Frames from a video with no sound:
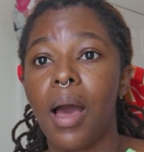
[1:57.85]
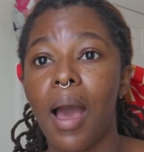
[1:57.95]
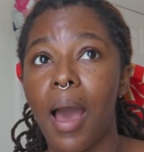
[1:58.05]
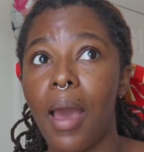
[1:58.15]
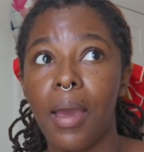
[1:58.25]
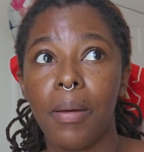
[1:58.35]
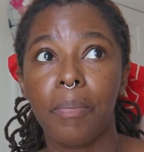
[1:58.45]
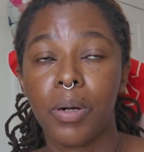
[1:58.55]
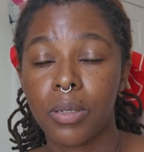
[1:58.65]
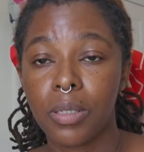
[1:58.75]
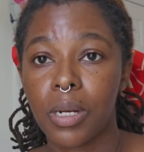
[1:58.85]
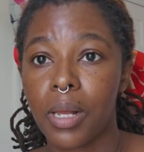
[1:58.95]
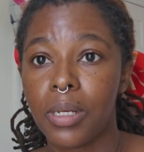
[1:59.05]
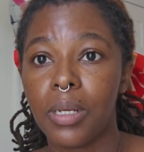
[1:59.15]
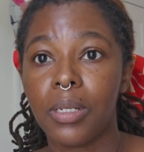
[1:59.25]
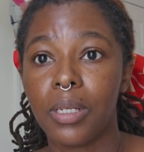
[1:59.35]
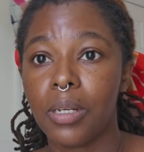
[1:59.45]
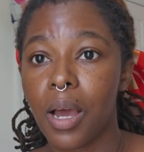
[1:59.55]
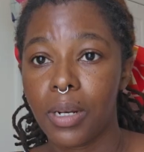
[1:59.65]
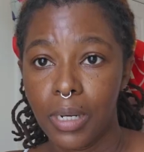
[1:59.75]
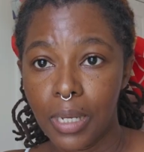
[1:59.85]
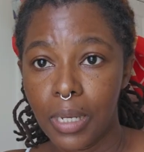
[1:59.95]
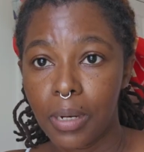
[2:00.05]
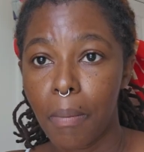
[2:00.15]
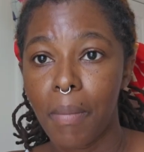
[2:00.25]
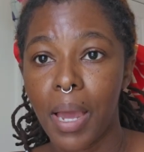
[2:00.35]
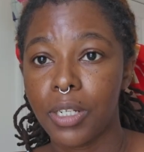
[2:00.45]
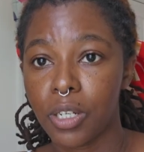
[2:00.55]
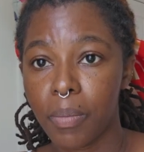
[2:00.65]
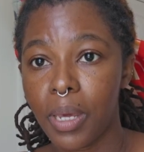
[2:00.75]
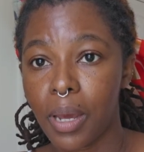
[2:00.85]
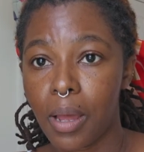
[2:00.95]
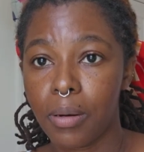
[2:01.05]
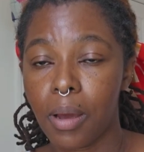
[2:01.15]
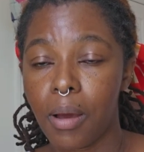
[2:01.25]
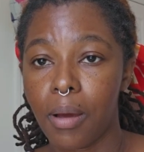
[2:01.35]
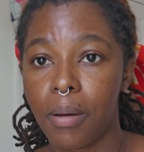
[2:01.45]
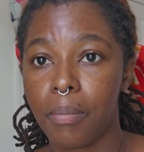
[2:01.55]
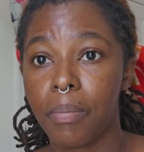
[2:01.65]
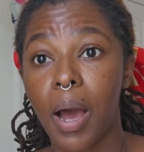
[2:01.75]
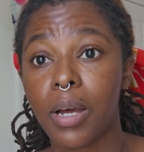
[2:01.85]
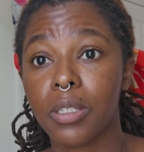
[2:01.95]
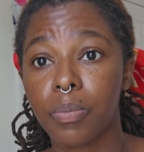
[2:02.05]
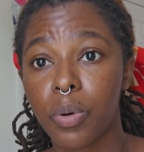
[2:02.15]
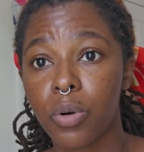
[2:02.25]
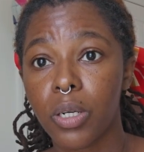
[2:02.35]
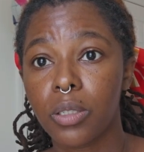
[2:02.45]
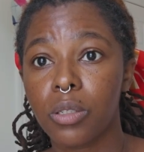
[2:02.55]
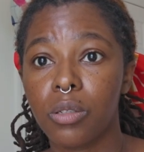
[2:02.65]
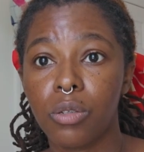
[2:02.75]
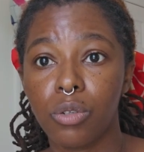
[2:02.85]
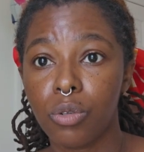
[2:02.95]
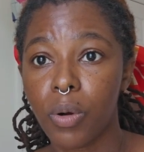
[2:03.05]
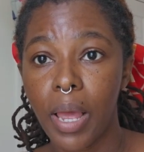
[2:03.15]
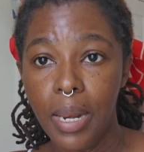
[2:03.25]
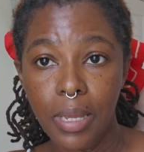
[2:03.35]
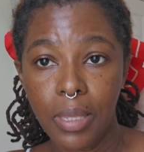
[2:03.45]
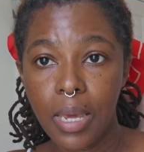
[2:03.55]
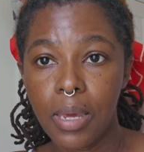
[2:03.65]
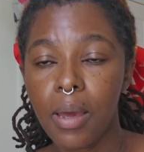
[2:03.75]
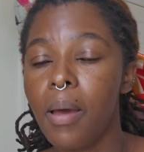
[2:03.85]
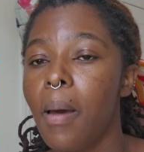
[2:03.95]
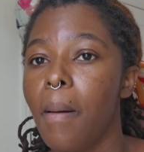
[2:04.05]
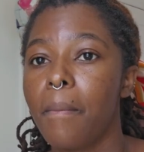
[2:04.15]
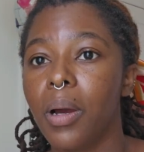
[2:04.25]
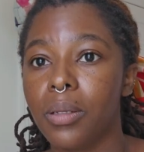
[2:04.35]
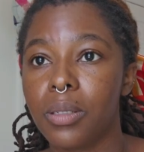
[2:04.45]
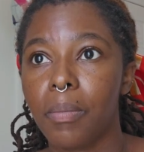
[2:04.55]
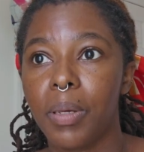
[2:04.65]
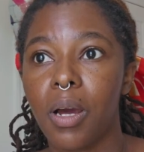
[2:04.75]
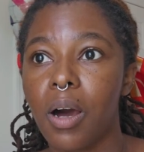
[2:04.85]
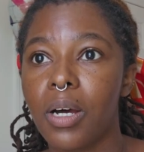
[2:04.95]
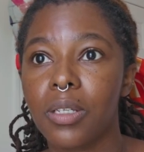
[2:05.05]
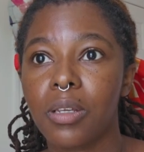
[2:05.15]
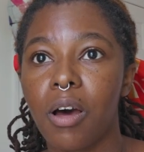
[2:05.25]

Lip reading: I personally did not need my Jamaican passport to do anything, but because